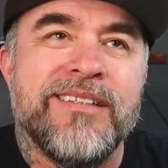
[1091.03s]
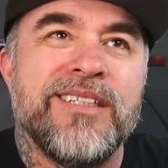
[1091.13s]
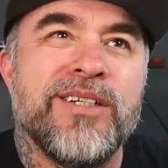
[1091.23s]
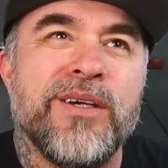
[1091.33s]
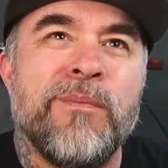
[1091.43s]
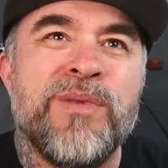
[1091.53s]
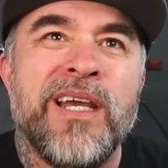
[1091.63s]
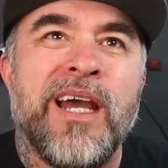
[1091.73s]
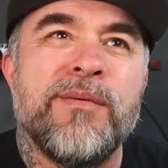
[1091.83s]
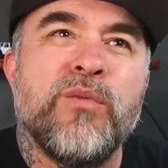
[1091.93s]

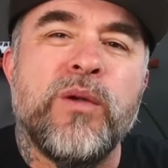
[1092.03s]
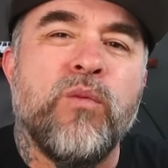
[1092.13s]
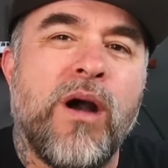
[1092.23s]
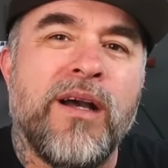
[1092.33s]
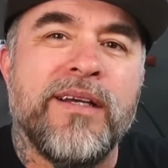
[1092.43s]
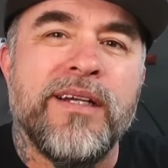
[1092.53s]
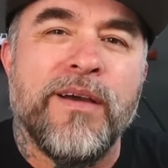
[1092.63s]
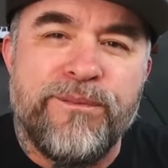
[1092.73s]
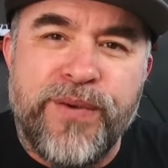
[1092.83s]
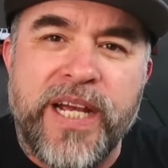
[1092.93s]
We want a
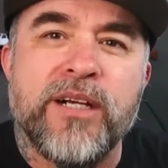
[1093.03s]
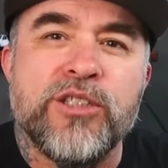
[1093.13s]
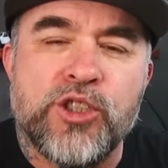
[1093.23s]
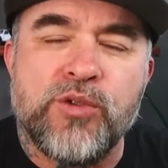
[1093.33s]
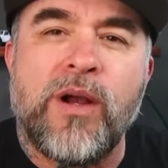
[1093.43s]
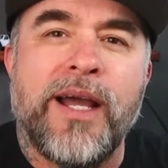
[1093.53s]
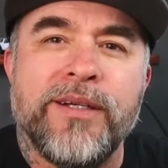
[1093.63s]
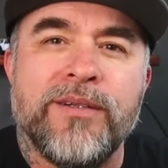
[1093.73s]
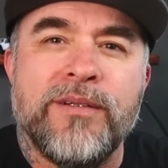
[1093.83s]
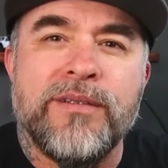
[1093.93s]
fair
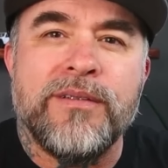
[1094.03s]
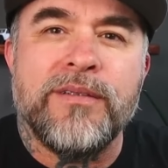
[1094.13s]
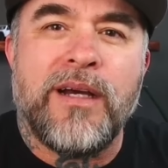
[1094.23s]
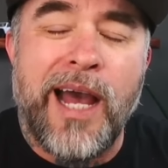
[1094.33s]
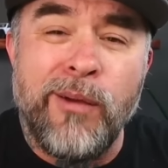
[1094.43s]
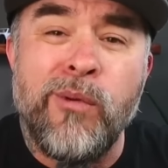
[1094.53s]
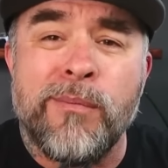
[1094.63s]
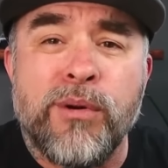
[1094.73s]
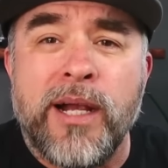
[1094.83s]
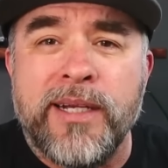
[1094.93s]
trial. I want
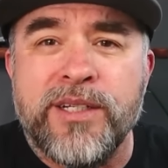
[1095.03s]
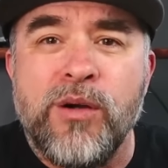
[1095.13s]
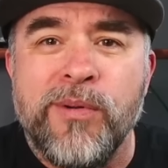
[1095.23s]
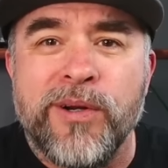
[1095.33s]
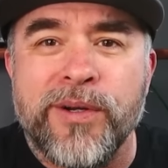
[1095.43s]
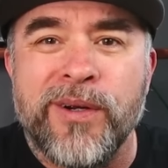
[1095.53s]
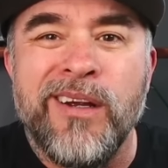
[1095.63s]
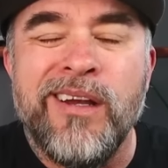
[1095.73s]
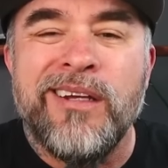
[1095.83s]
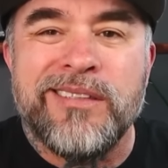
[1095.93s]
Bryan Kohberger
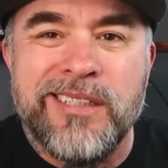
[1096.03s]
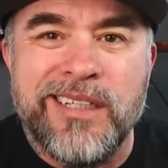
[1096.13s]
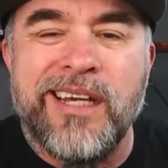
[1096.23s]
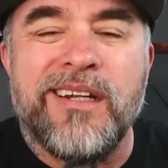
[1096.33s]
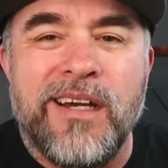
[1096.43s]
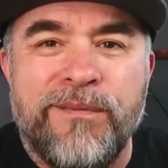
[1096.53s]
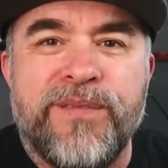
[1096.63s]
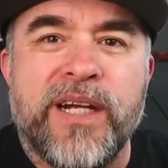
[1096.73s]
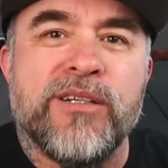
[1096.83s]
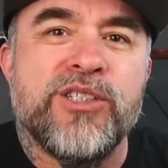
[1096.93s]
to get a
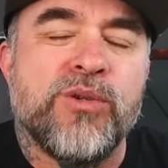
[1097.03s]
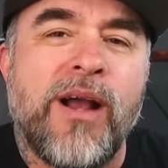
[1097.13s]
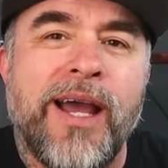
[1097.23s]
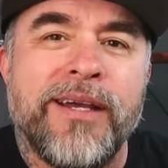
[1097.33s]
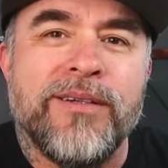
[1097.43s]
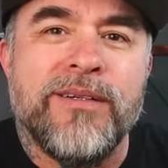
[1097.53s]
fair trial.